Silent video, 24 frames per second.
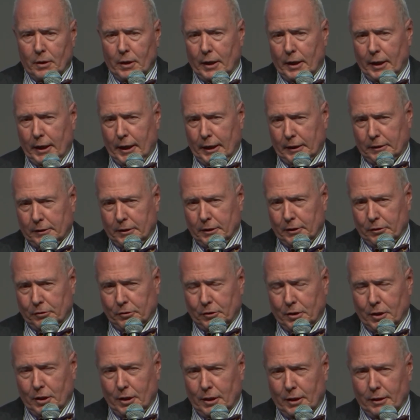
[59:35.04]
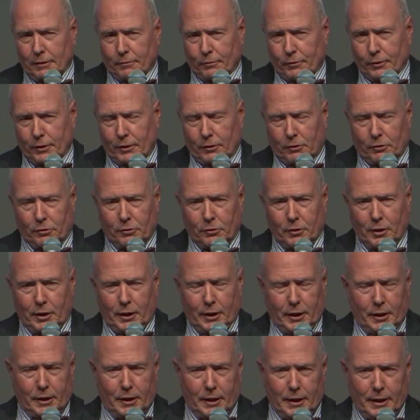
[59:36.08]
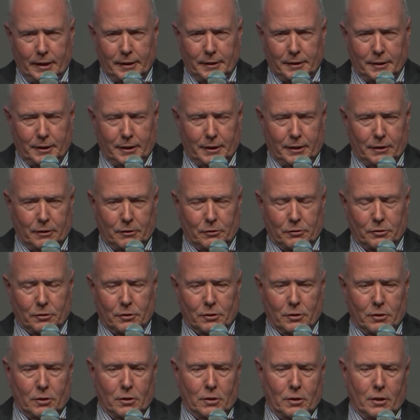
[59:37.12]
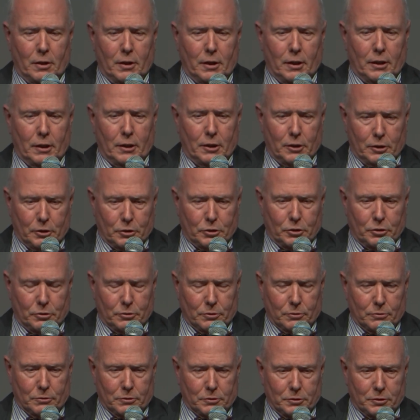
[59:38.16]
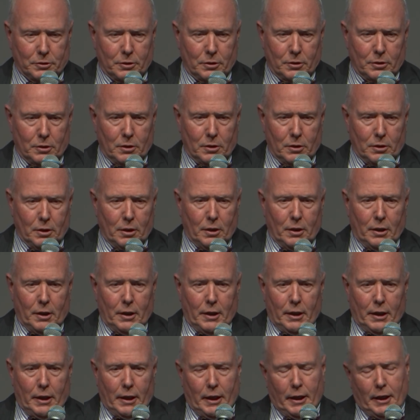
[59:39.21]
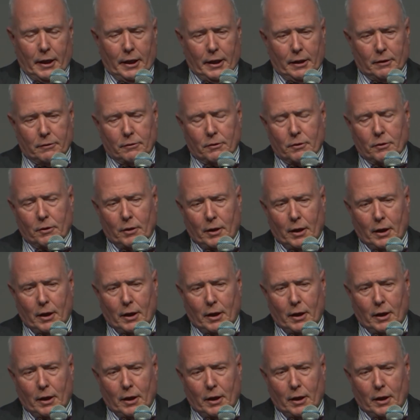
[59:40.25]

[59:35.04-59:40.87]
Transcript: at this conference and on these issues. And